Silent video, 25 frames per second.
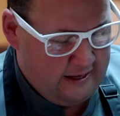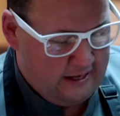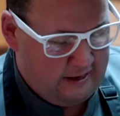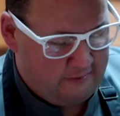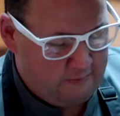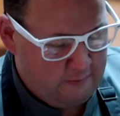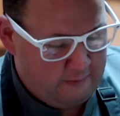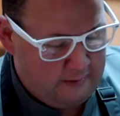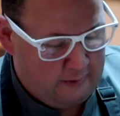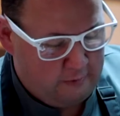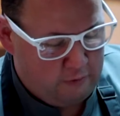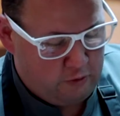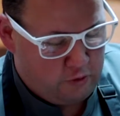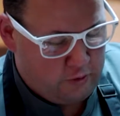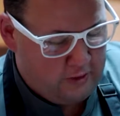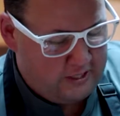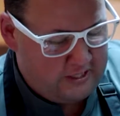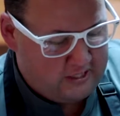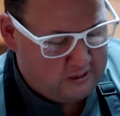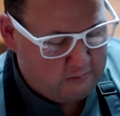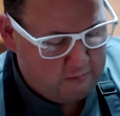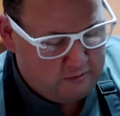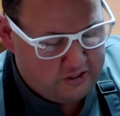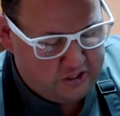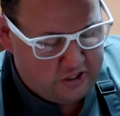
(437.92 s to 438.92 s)
have them help grate
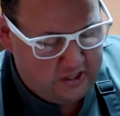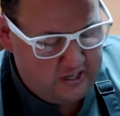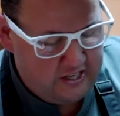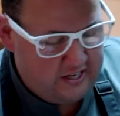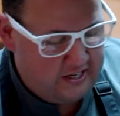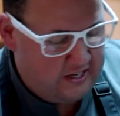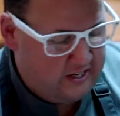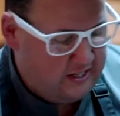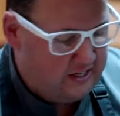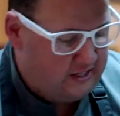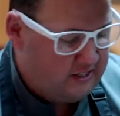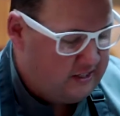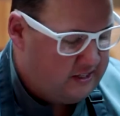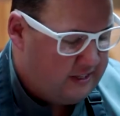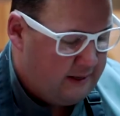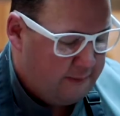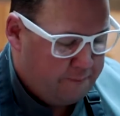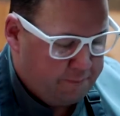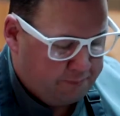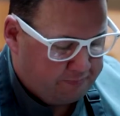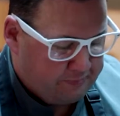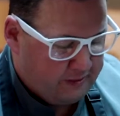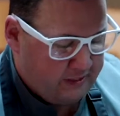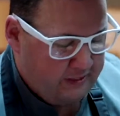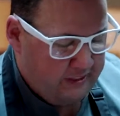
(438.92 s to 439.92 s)
some cheese,
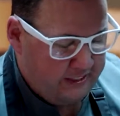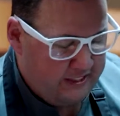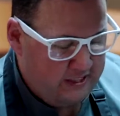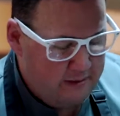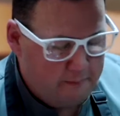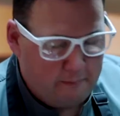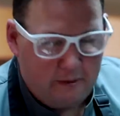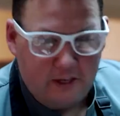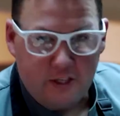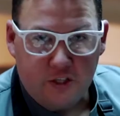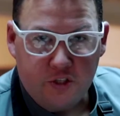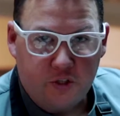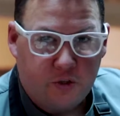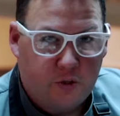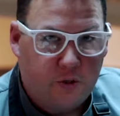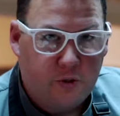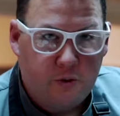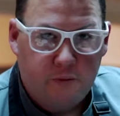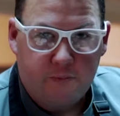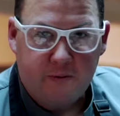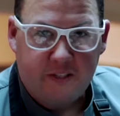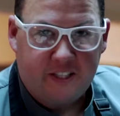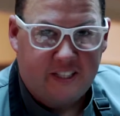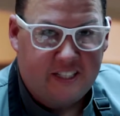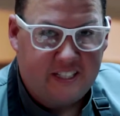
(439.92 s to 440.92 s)
clean the
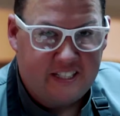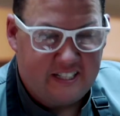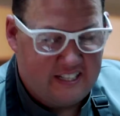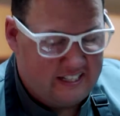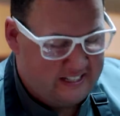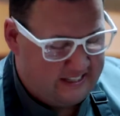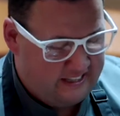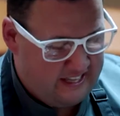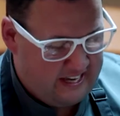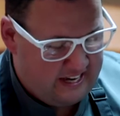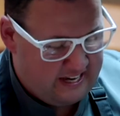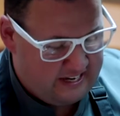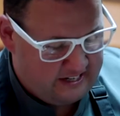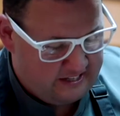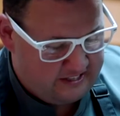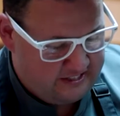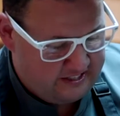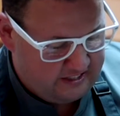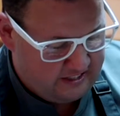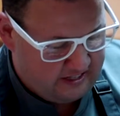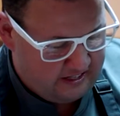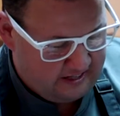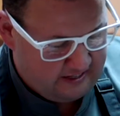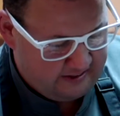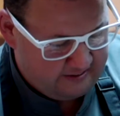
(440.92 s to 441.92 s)
mushrooms, things like that.
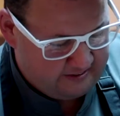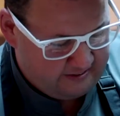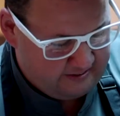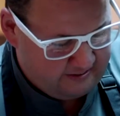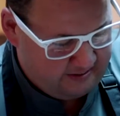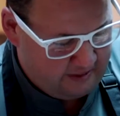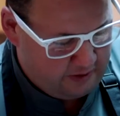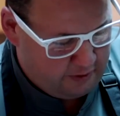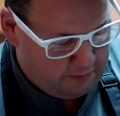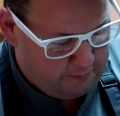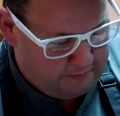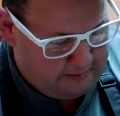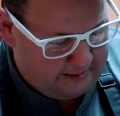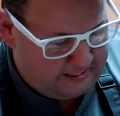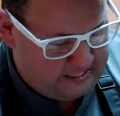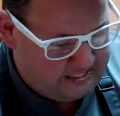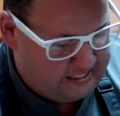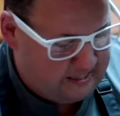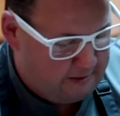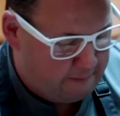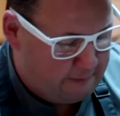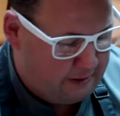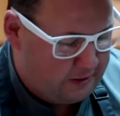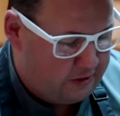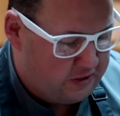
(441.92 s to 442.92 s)
Makes
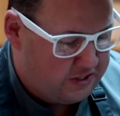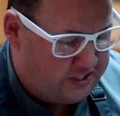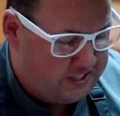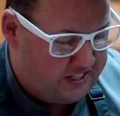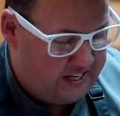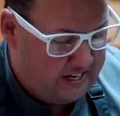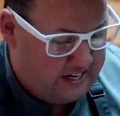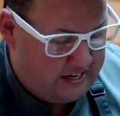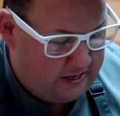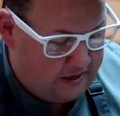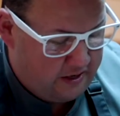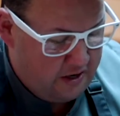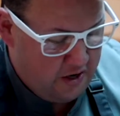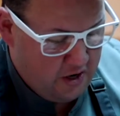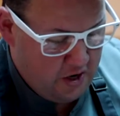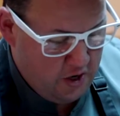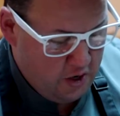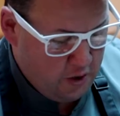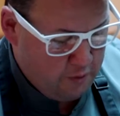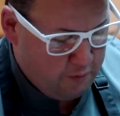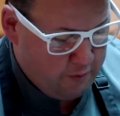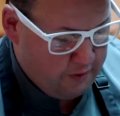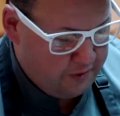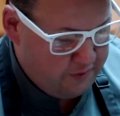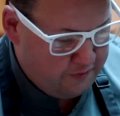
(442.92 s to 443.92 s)
them understand
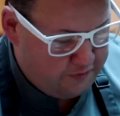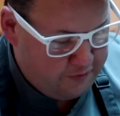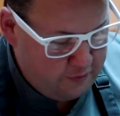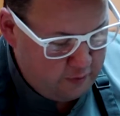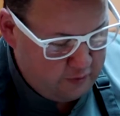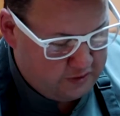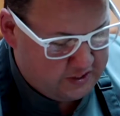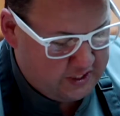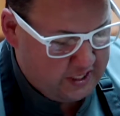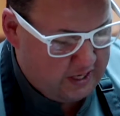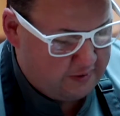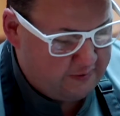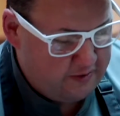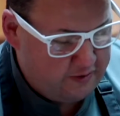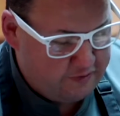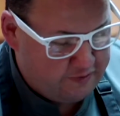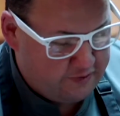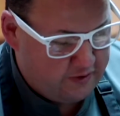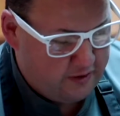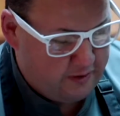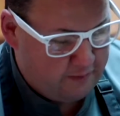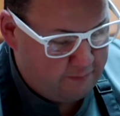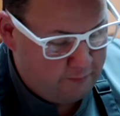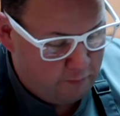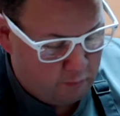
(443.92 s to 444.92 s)
where the food's coming
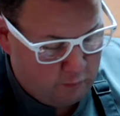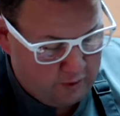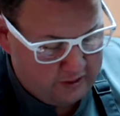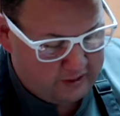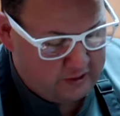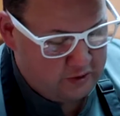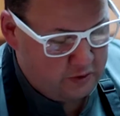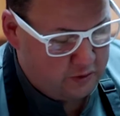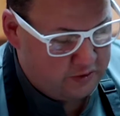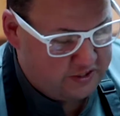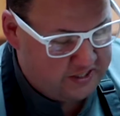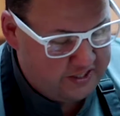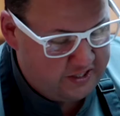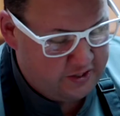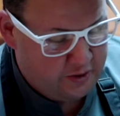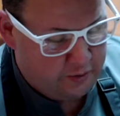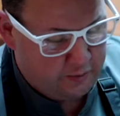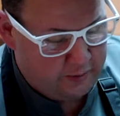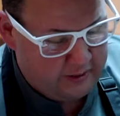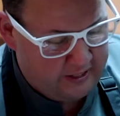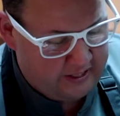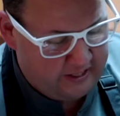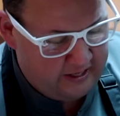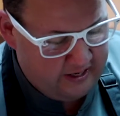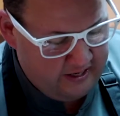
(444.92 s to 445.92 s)
from, what goes
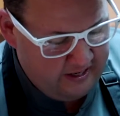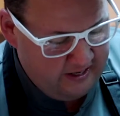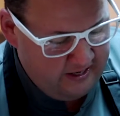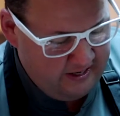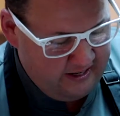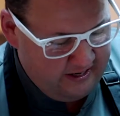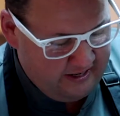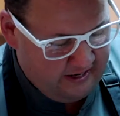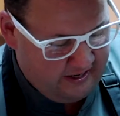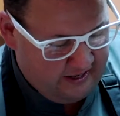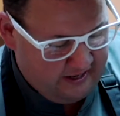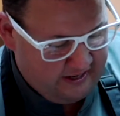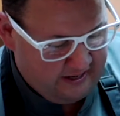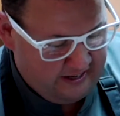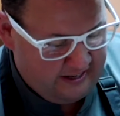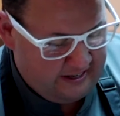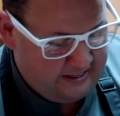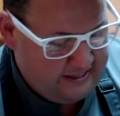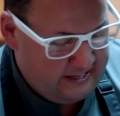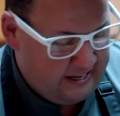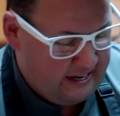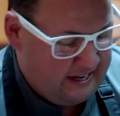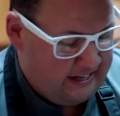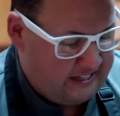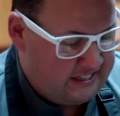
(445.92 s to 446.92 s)
into it.
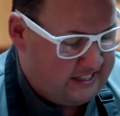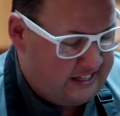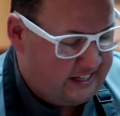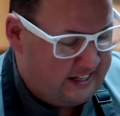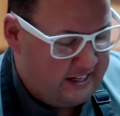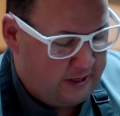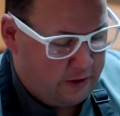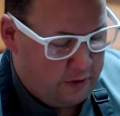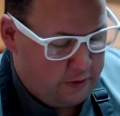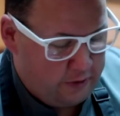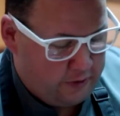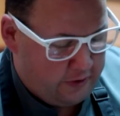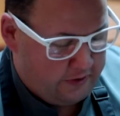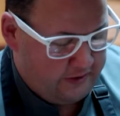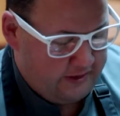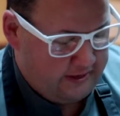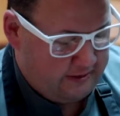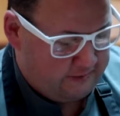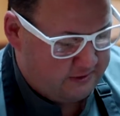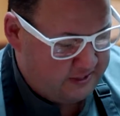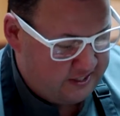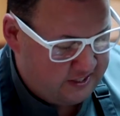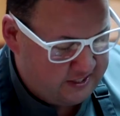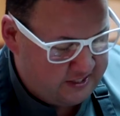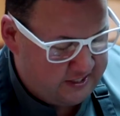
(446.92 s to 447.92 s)
And then as they get older, they
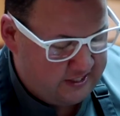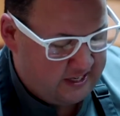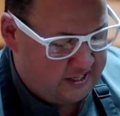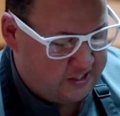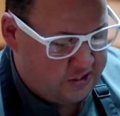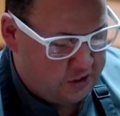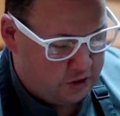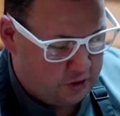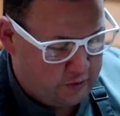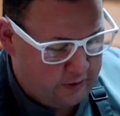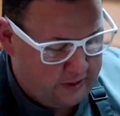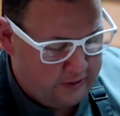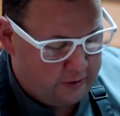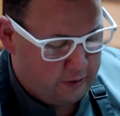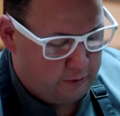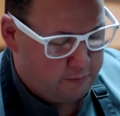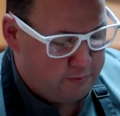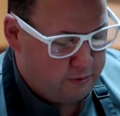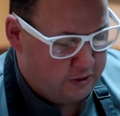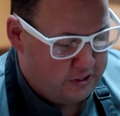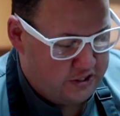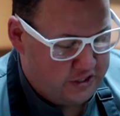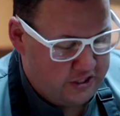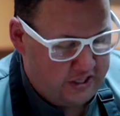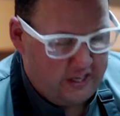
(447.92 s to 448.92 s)
have such a greater
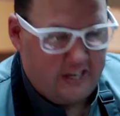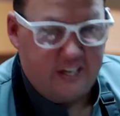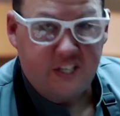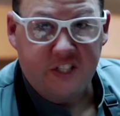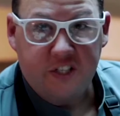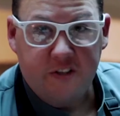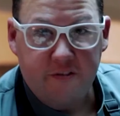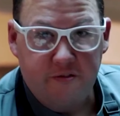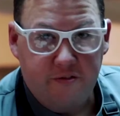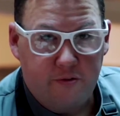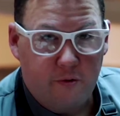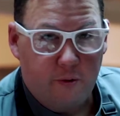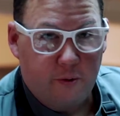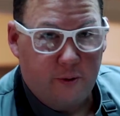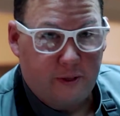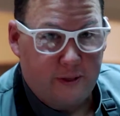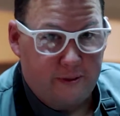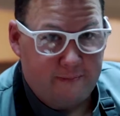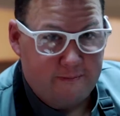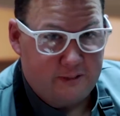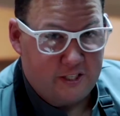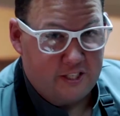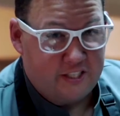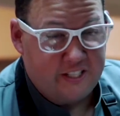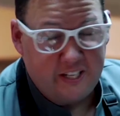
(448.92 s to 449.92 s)
appreciation for it,
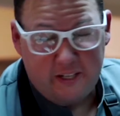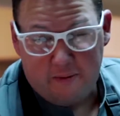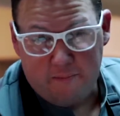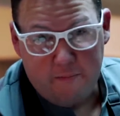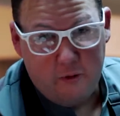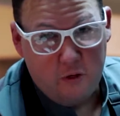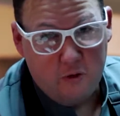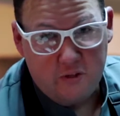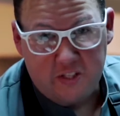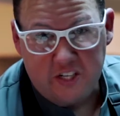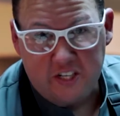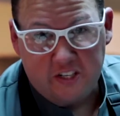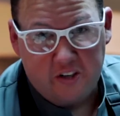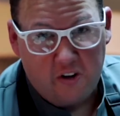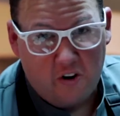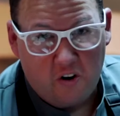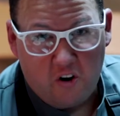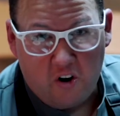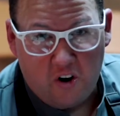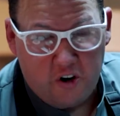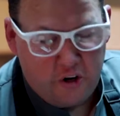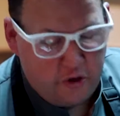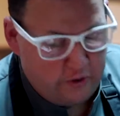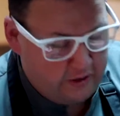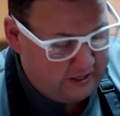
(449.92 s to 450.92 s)
just like music or
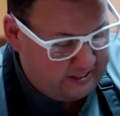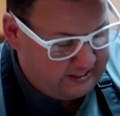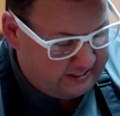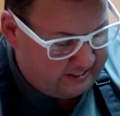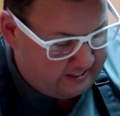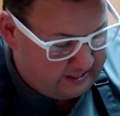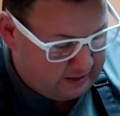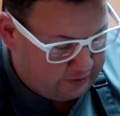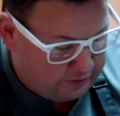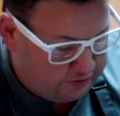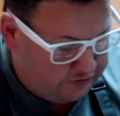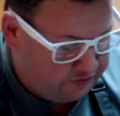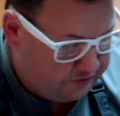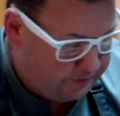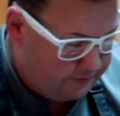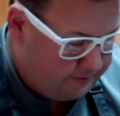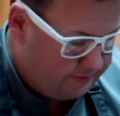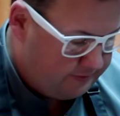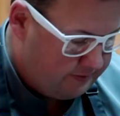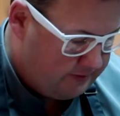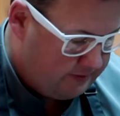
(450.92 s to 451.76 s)
art or anything else.